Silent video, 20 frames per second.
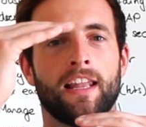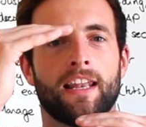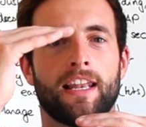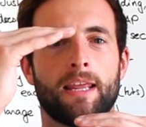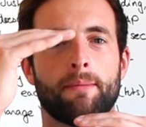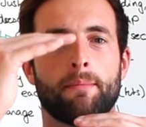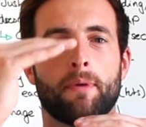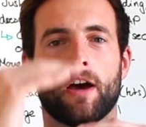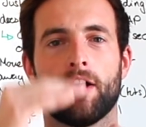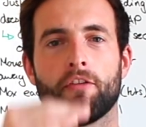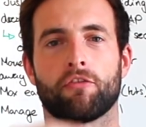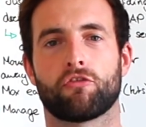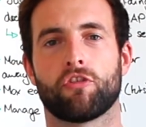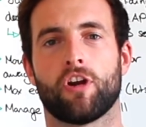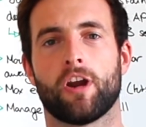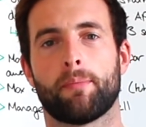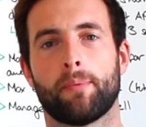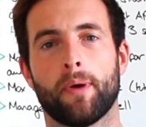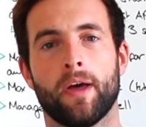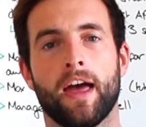limit of
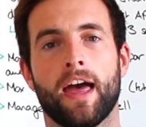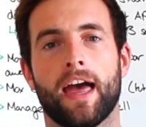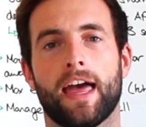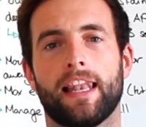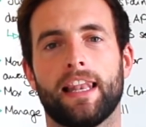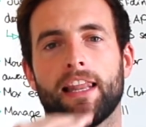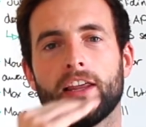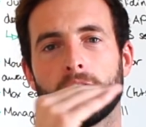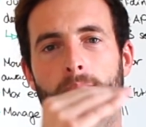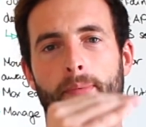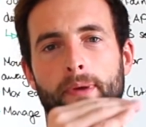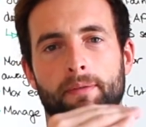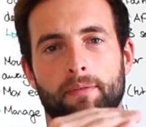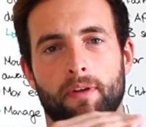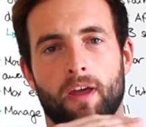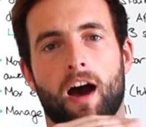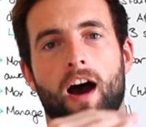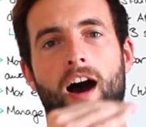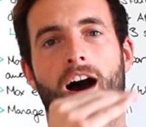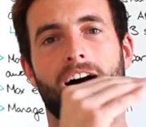grip a little
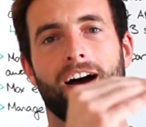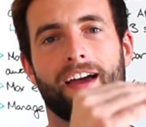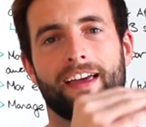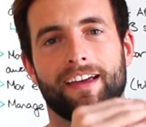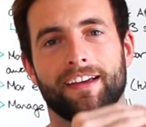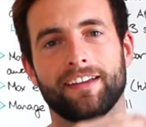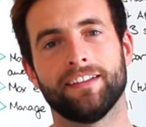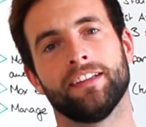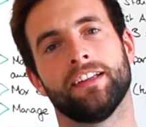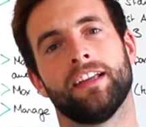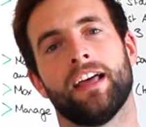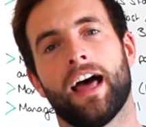bit higher